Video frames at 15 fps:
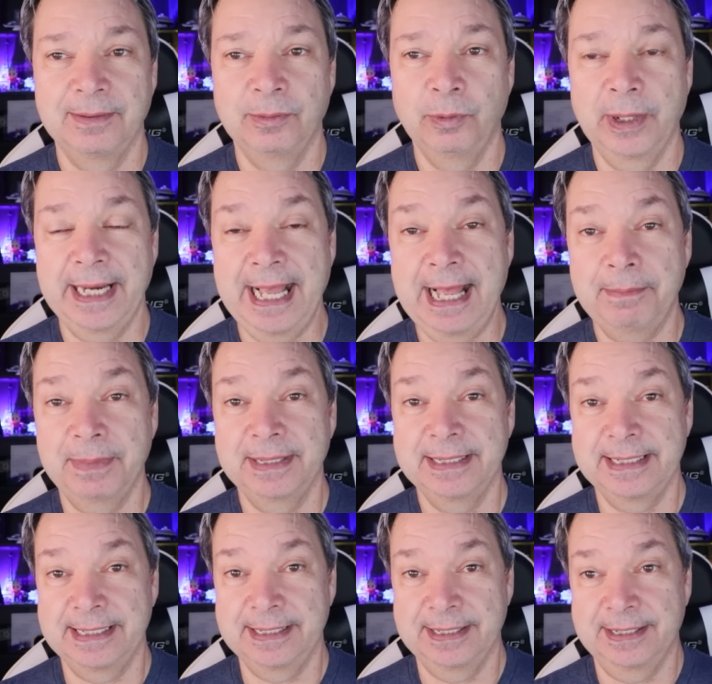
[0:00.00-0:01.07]
What
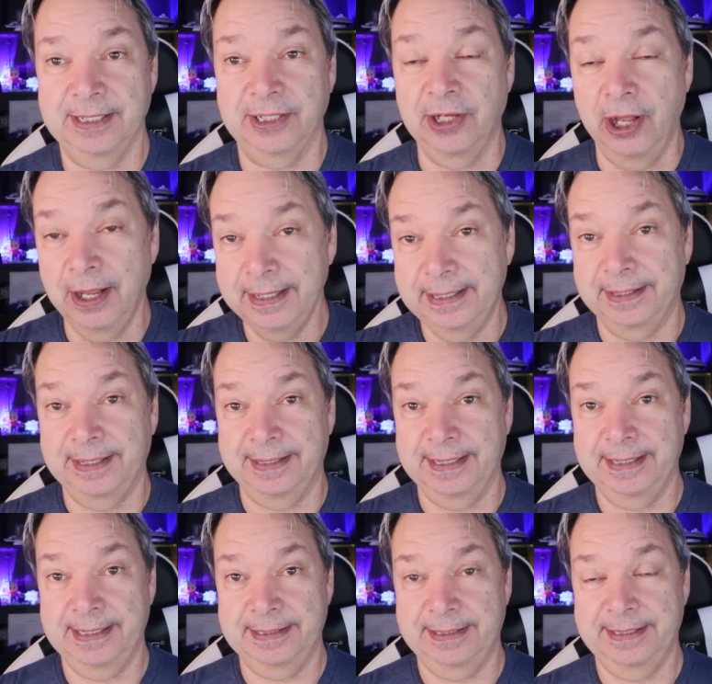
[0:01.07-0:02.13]
happens is the gondola
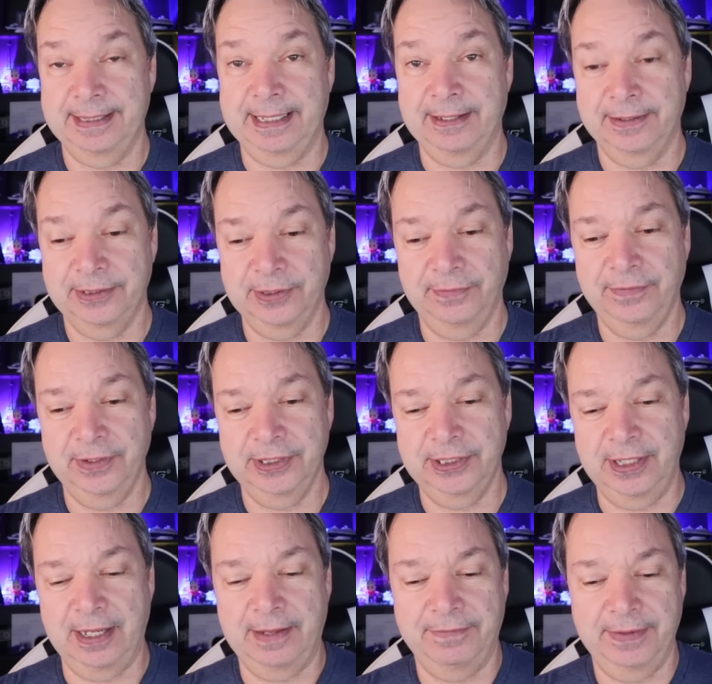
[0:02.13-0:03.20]
that's there. So first
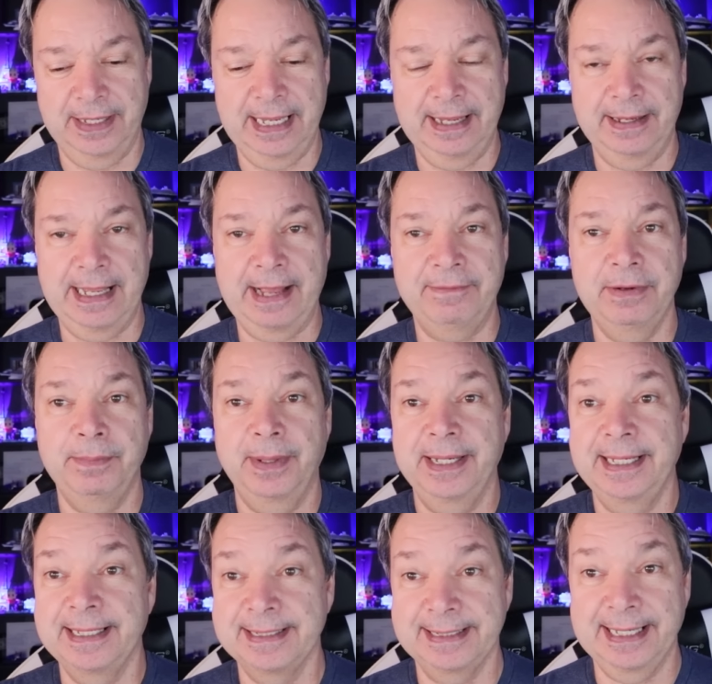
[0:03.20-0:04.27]
off,
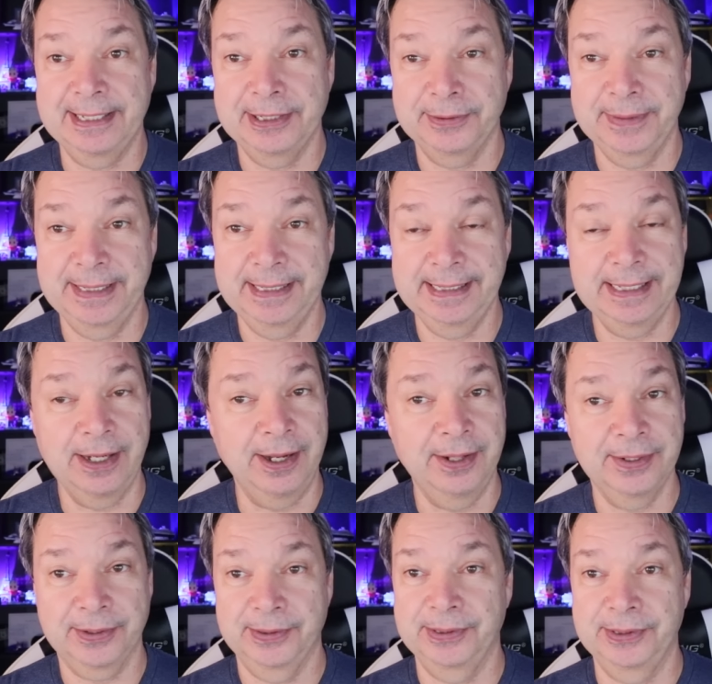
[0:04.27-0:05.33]
everybody in Santorini, all
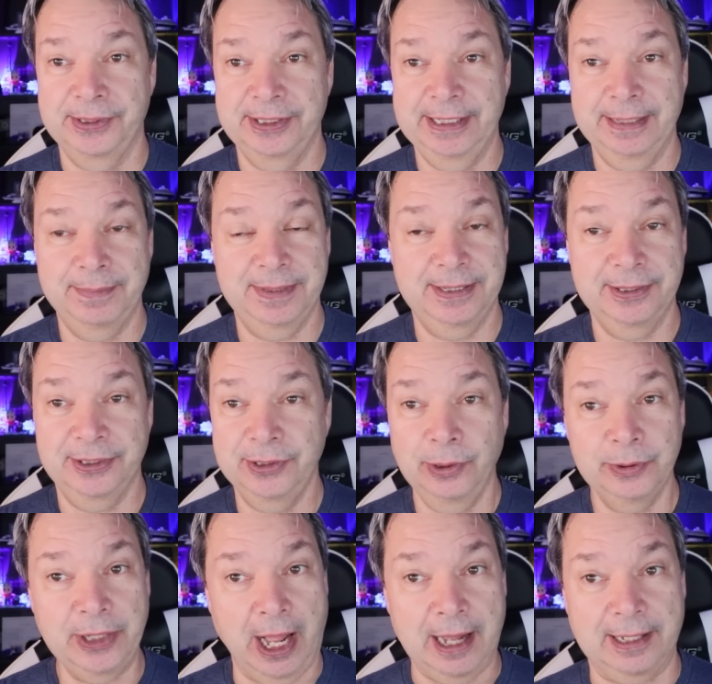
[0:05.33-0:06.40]
the cruise ships, there's
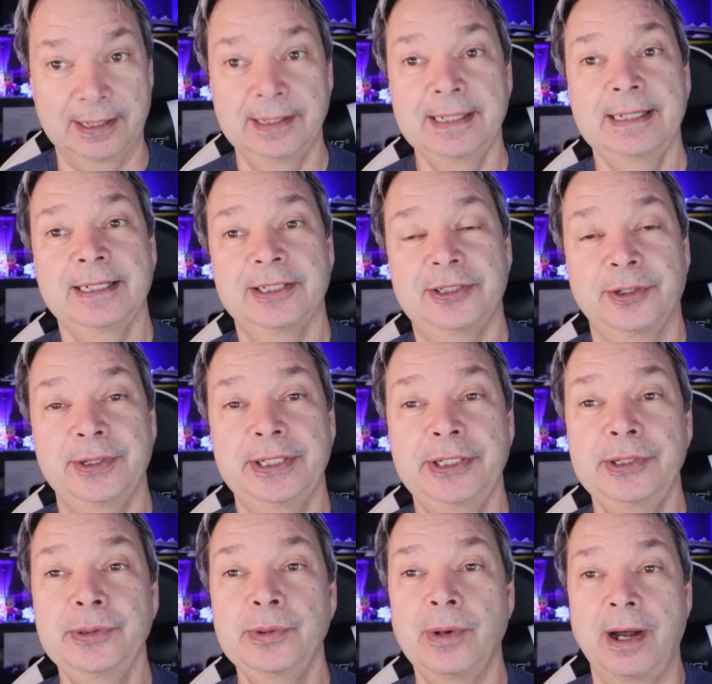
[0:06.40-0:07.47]
no dock. So
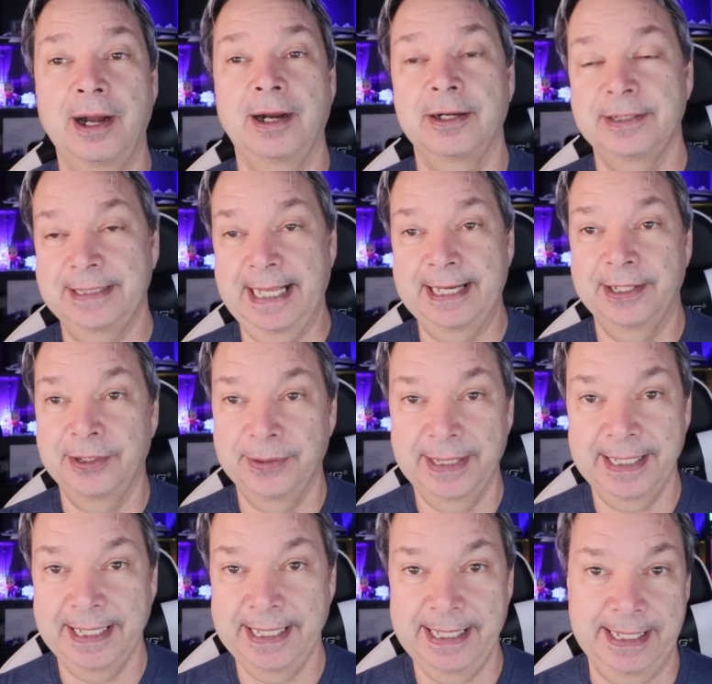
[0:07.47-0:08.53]
you are
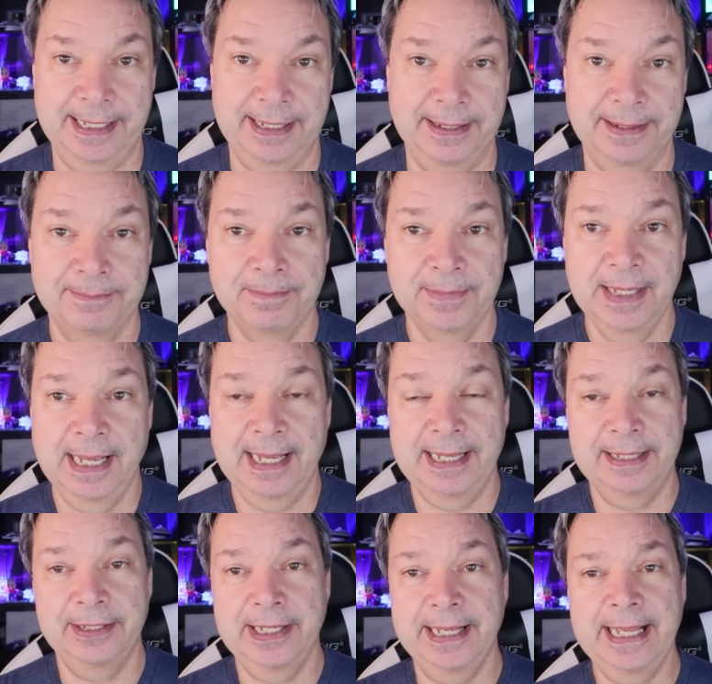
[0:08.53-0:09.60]
tendering in.
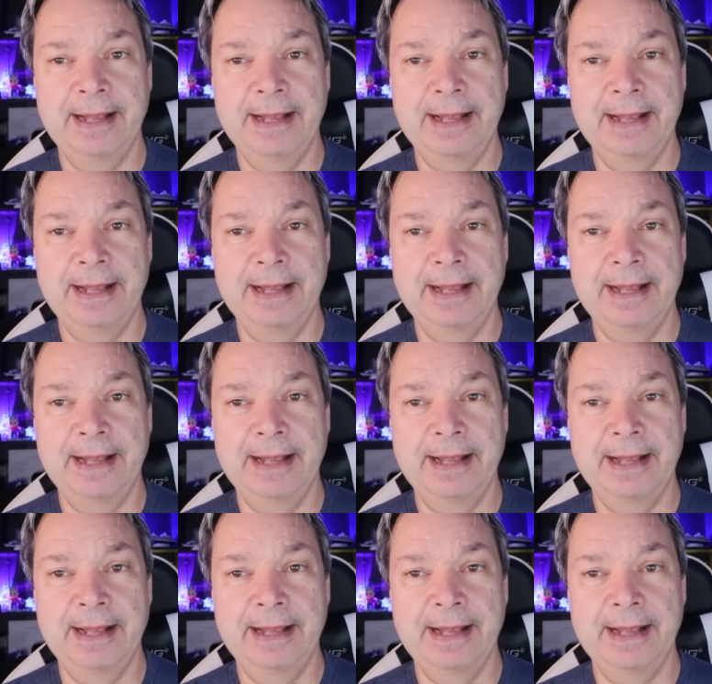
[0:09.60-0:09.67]
And they